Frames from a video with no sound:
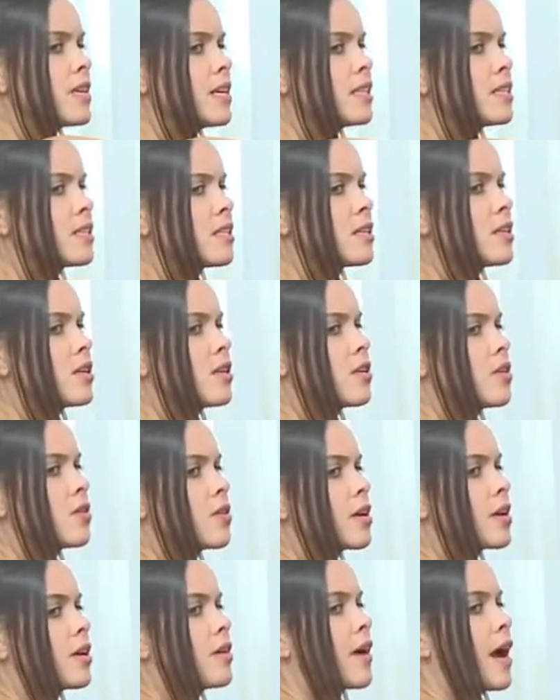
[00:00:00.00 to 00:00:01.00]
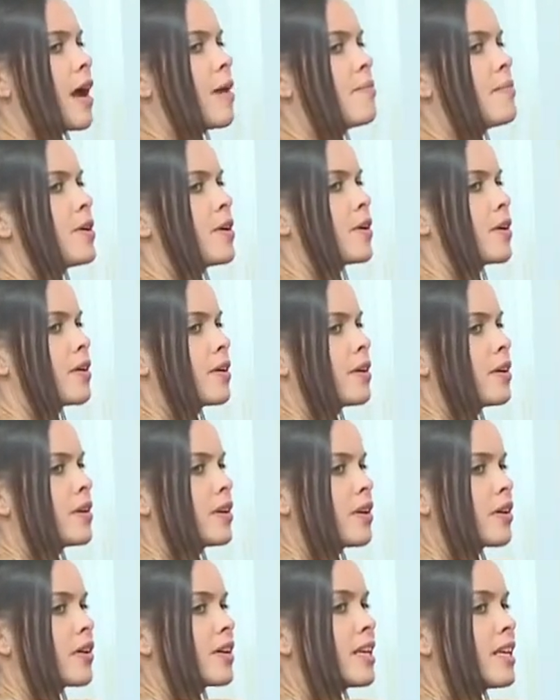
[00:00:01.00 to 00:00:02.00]
this, You could grab
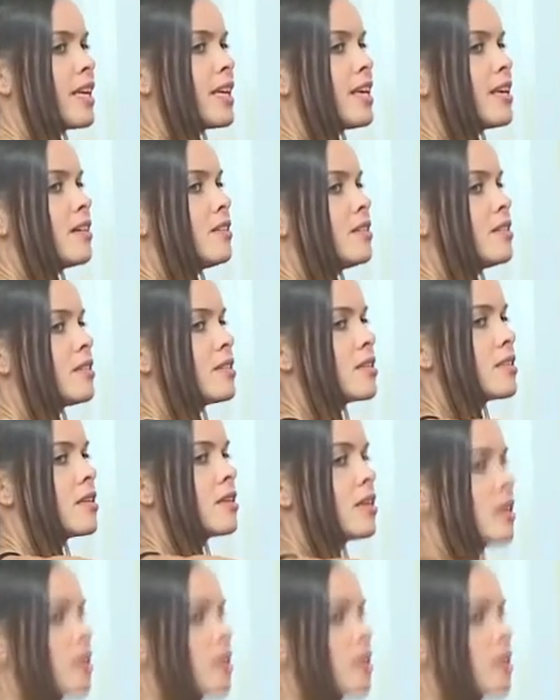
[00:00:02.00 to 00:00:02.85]
your heels.